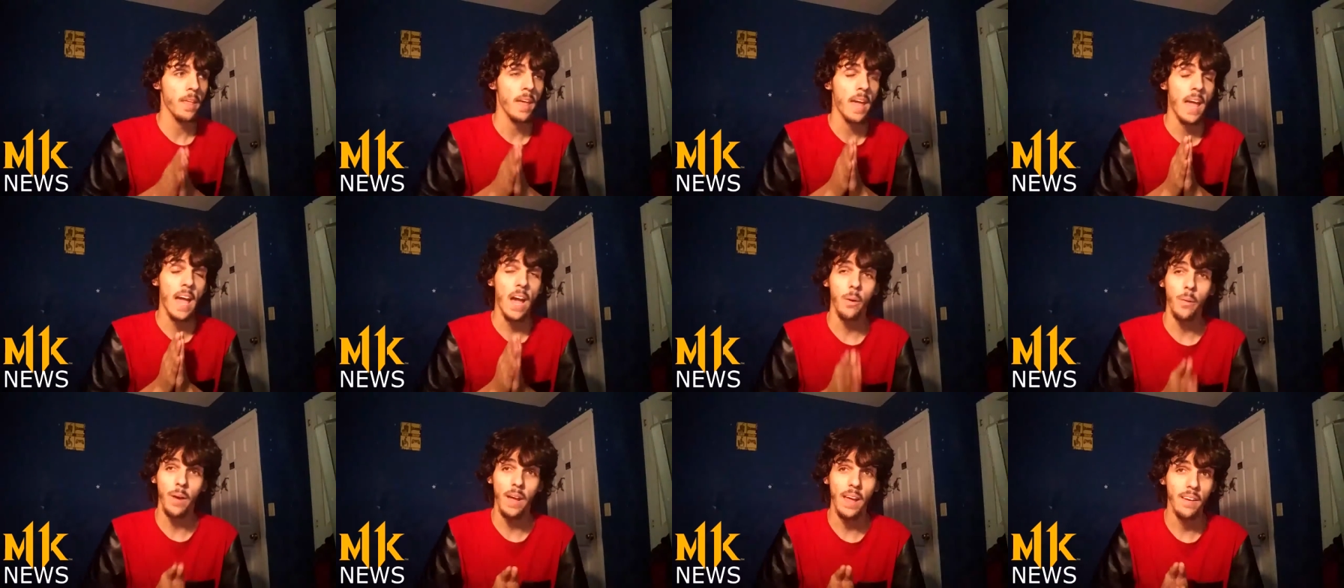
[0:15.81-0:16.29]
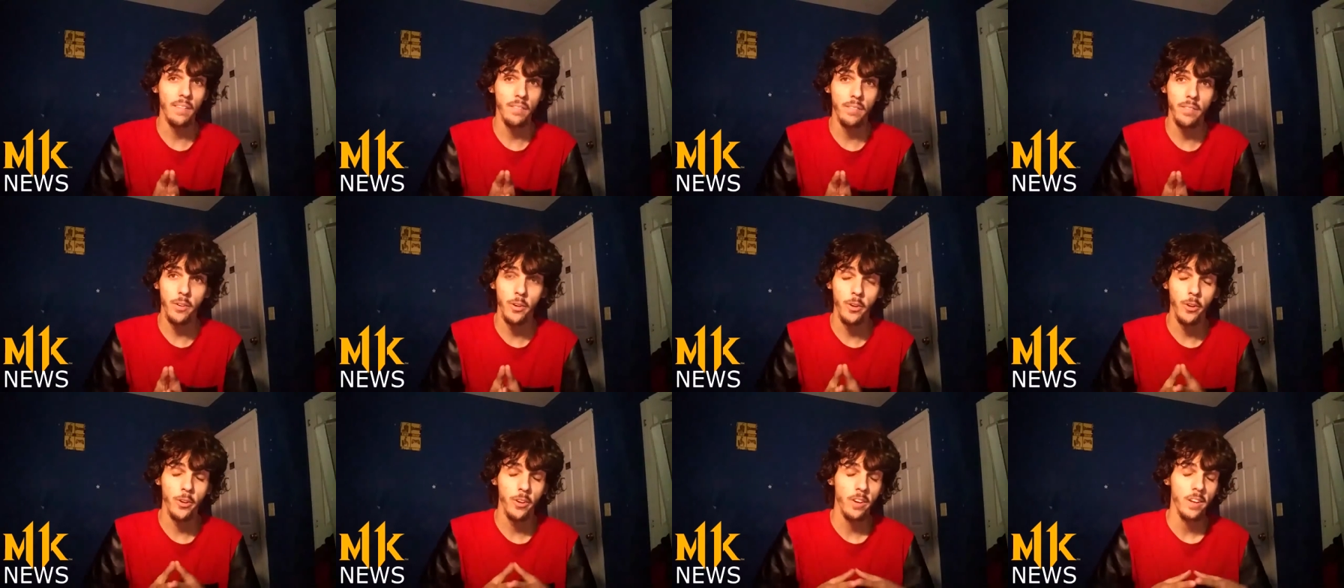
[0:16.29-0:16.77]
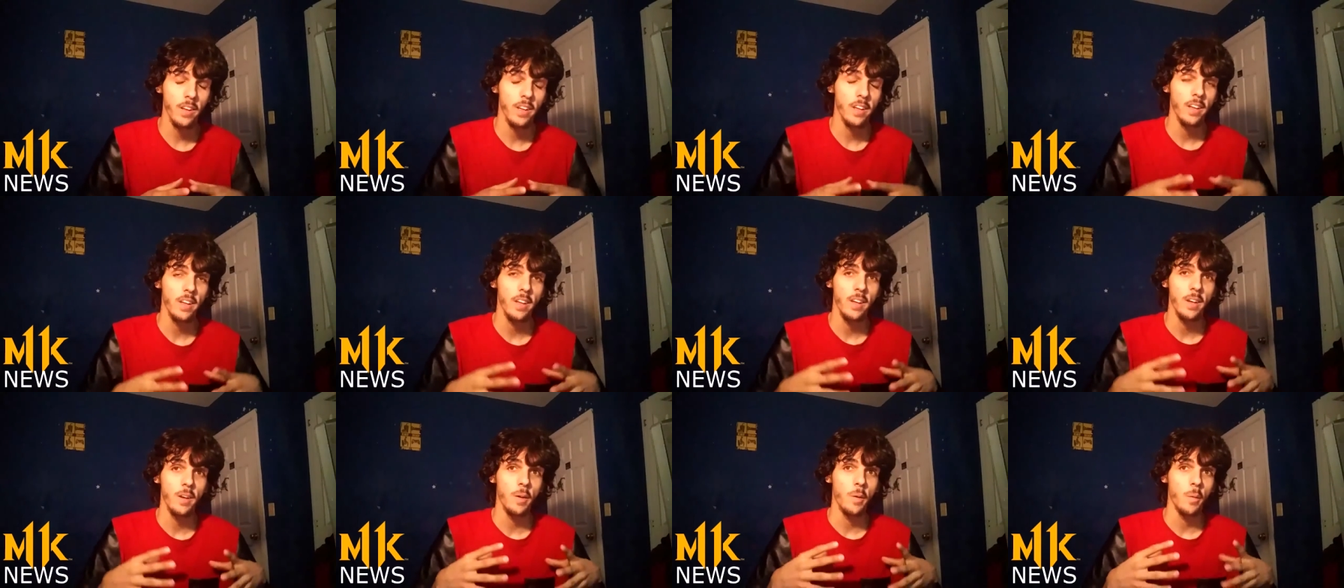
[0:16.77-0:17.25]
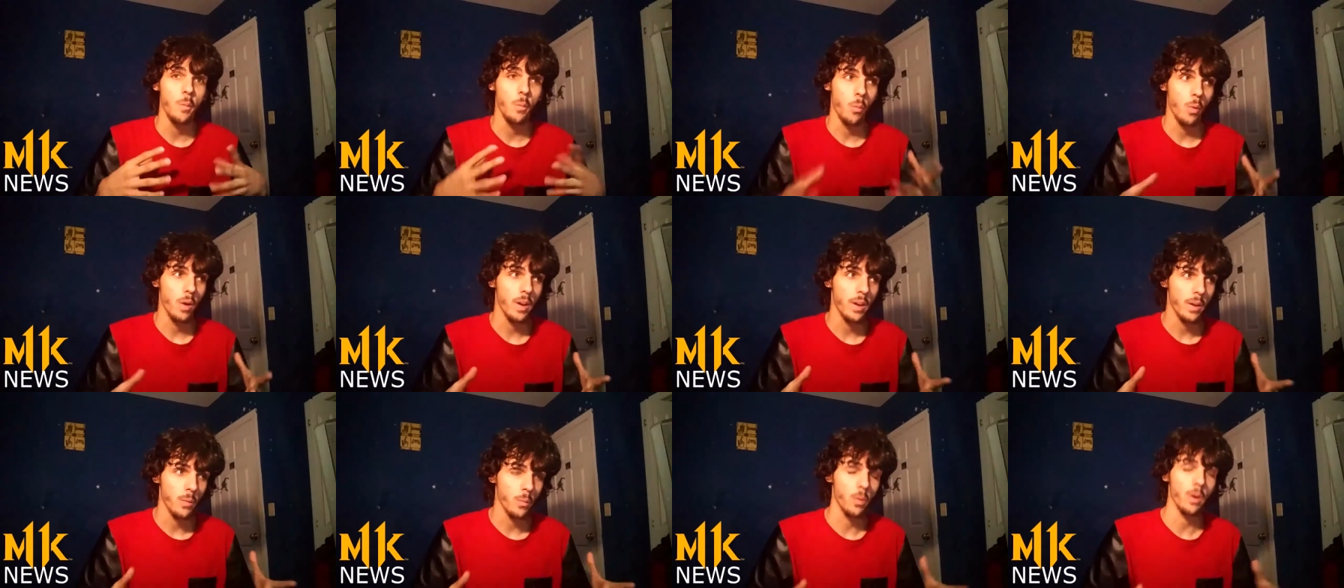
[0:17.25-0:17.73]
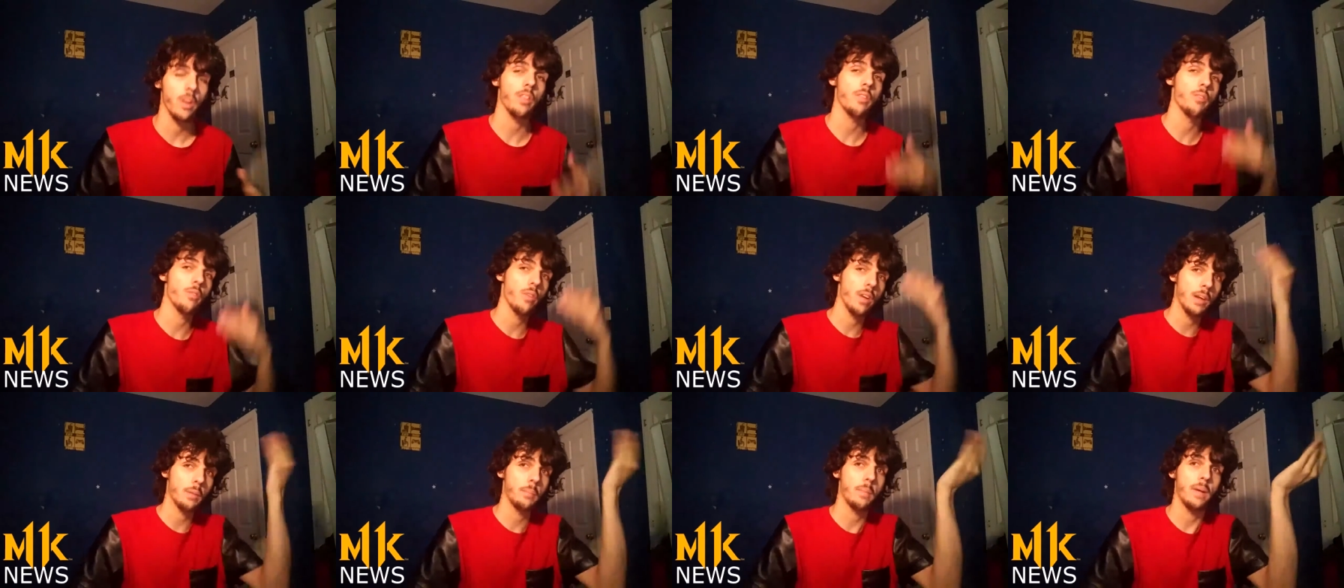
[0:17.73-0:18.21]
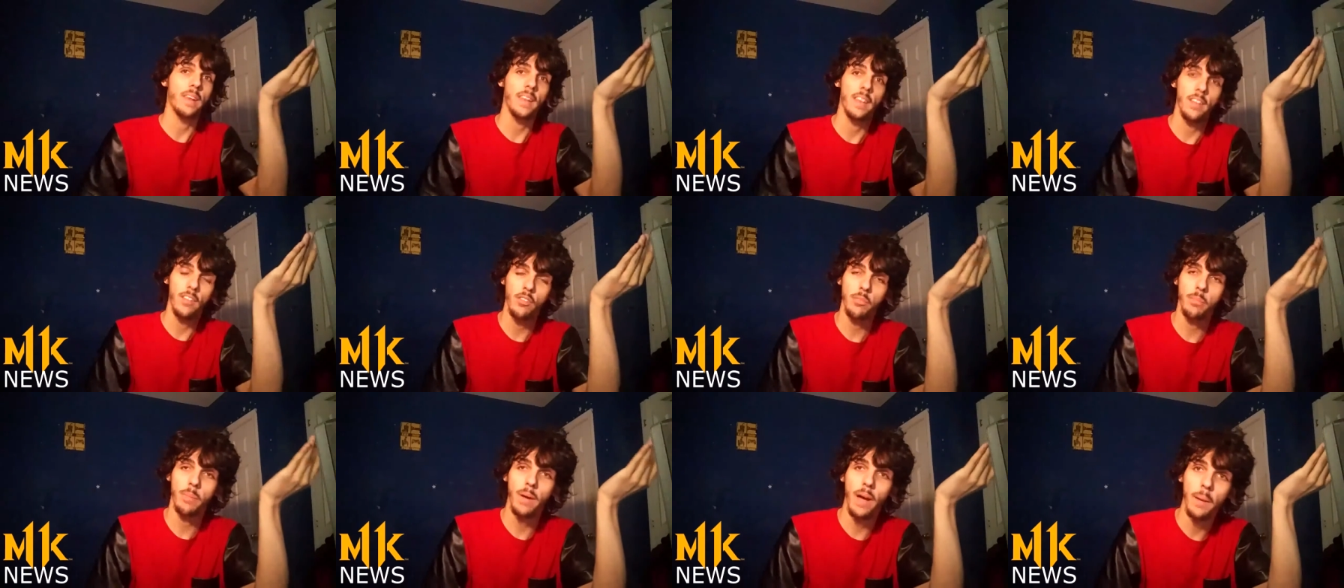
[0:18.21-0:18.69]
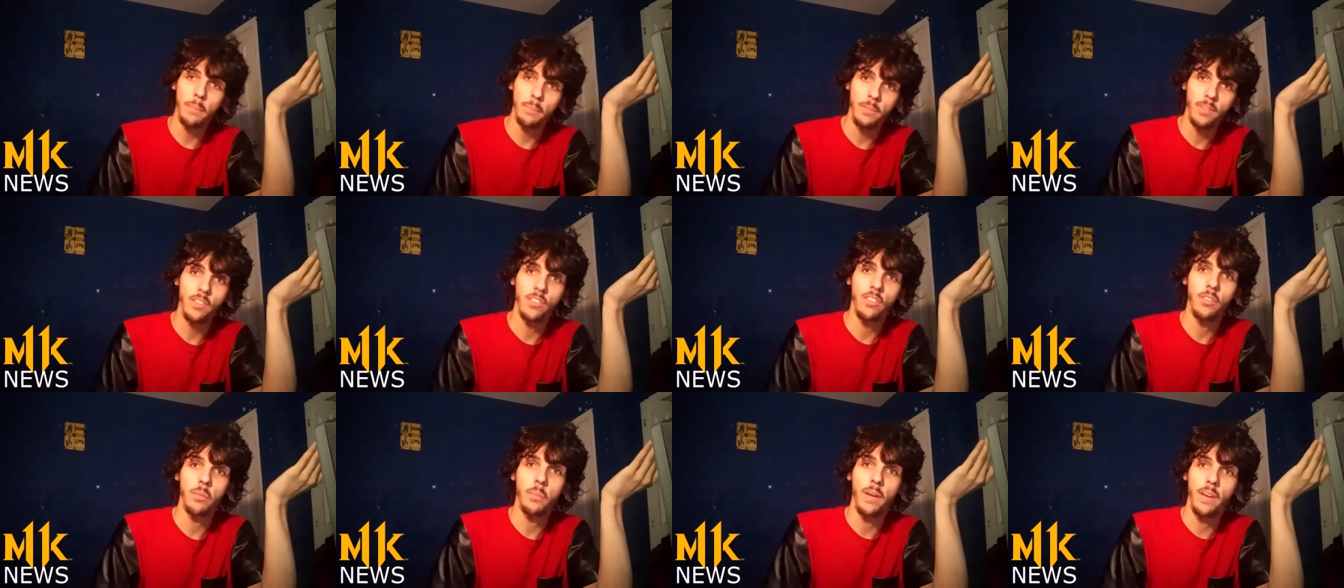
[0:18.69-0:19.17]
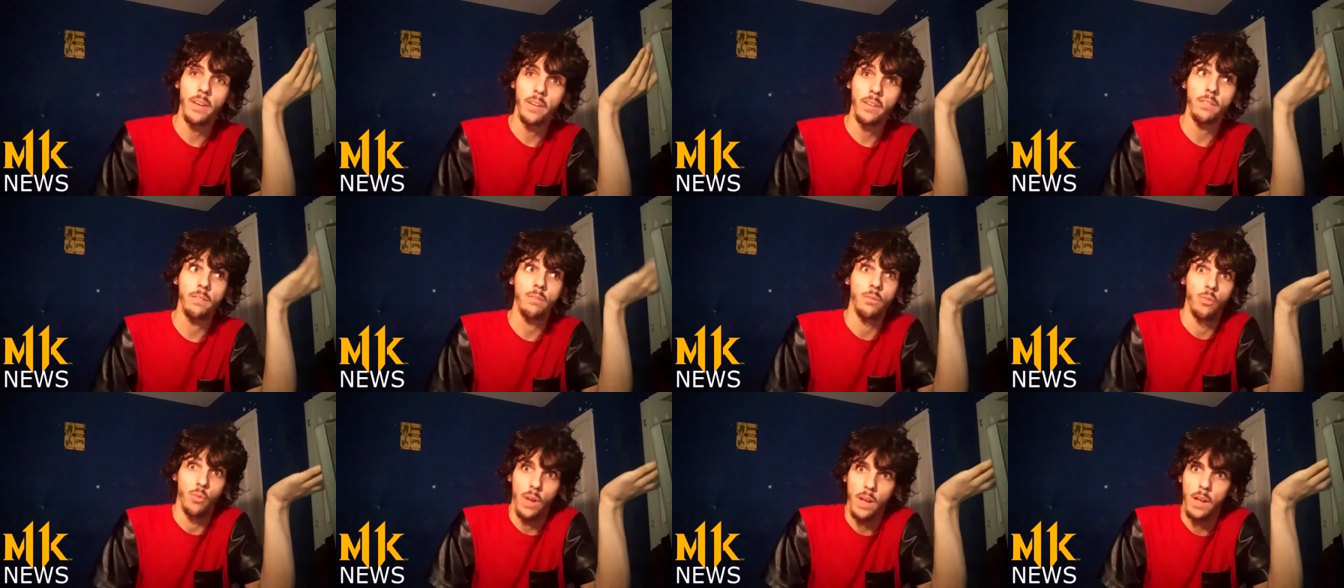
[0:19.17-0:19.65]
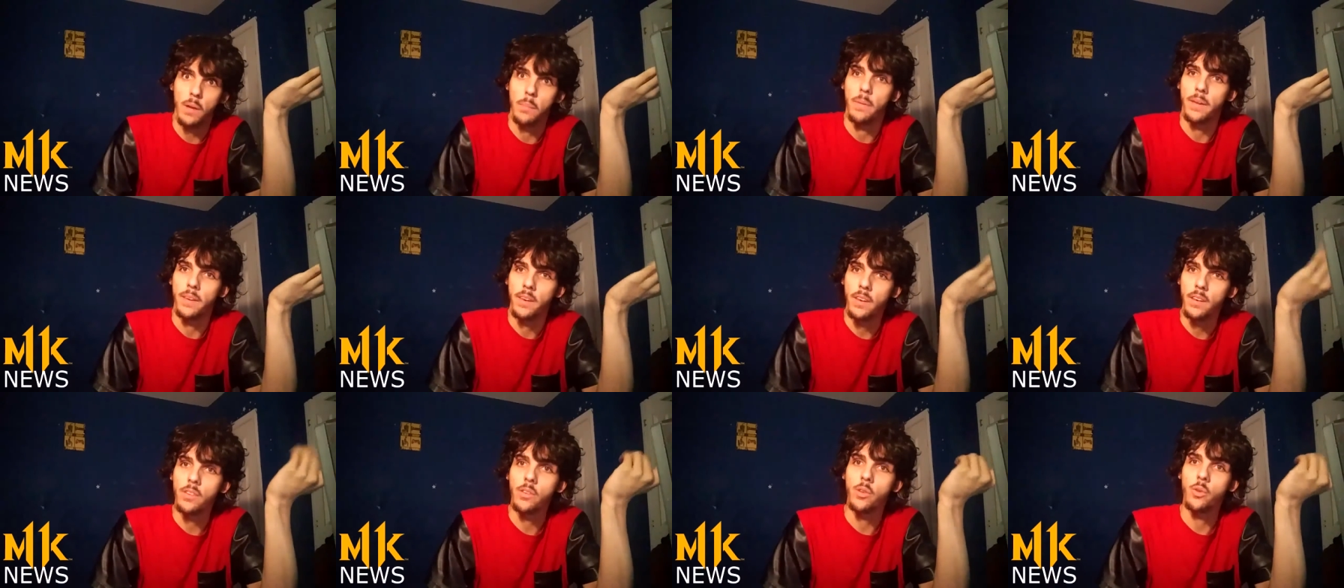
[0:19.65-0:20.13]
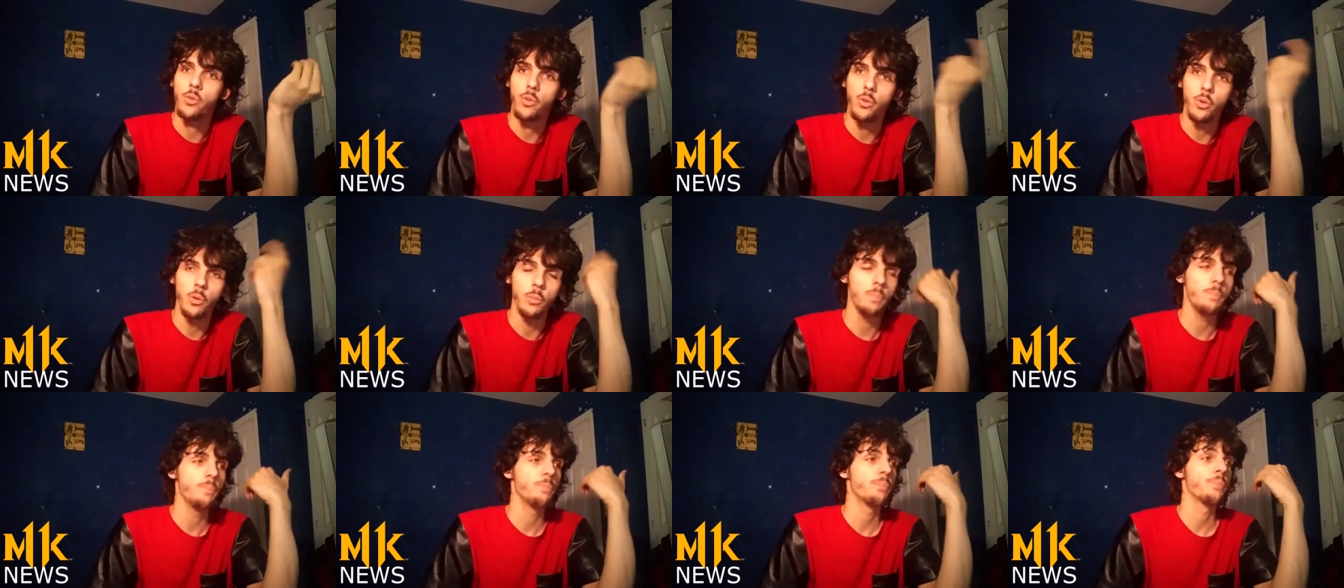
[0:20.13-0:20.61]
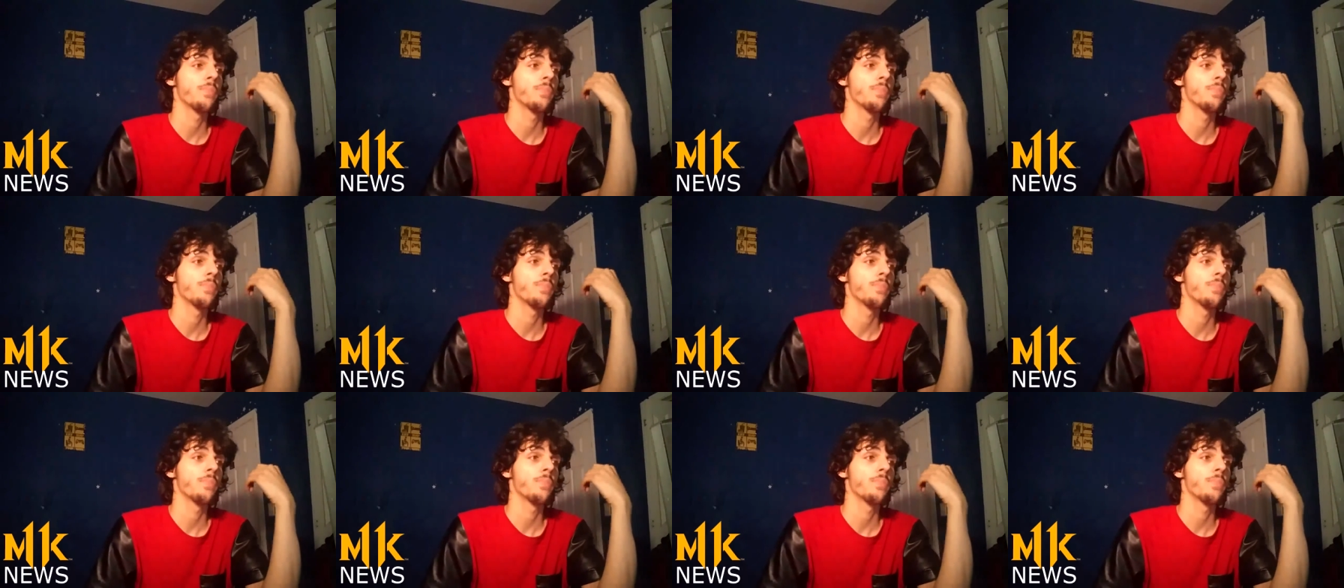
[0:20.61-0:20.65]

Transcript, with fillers: However, when one of the recommendeds popped into my recommended YouTube,